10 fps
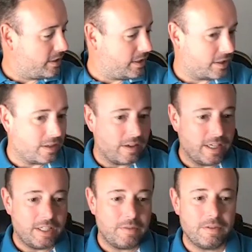is
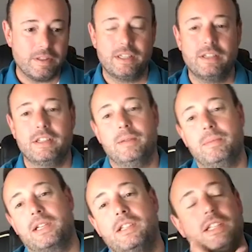slightly different, isn't it?
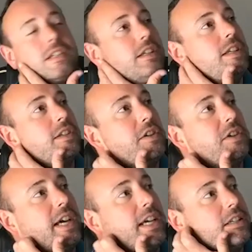Because it's in its
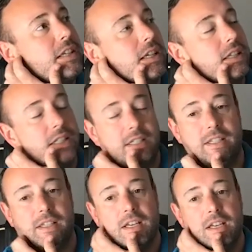own casing and
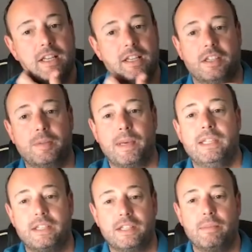it's suspended